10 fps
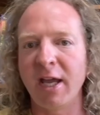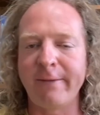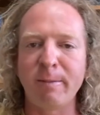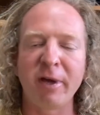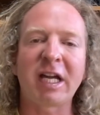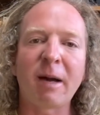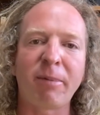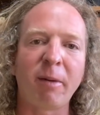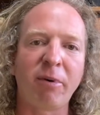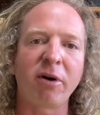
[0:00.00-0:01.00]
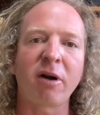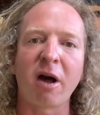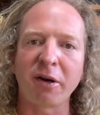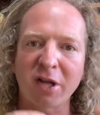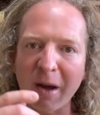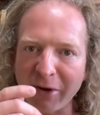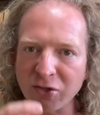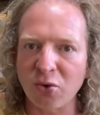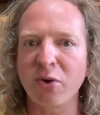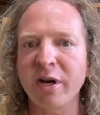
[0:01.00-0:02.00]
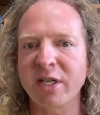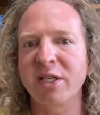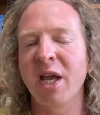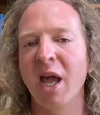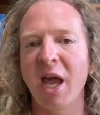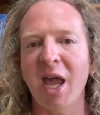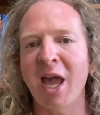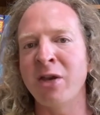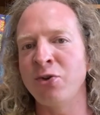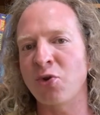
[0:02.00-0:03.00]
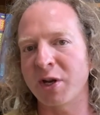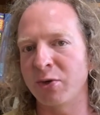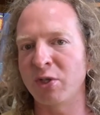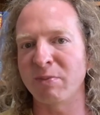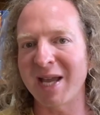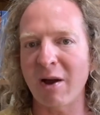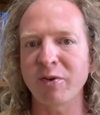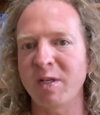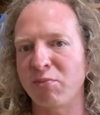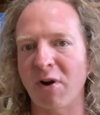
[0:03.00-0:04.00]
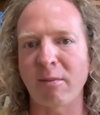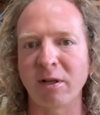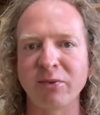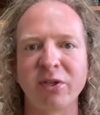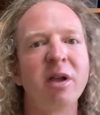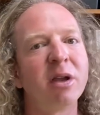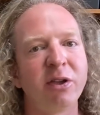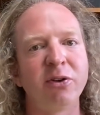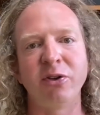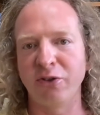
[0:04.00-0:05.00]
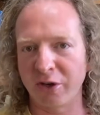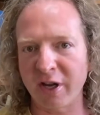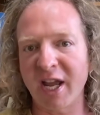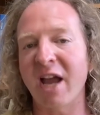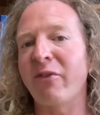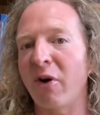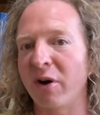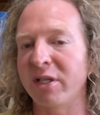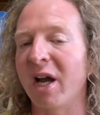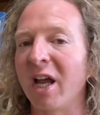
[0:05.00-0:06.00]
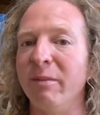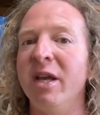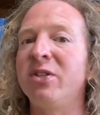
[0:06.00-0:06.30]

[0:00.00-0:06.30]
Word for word: If you pick up a book on combinatorics and you try to do some counting problems, you know, you're going to have a hard time.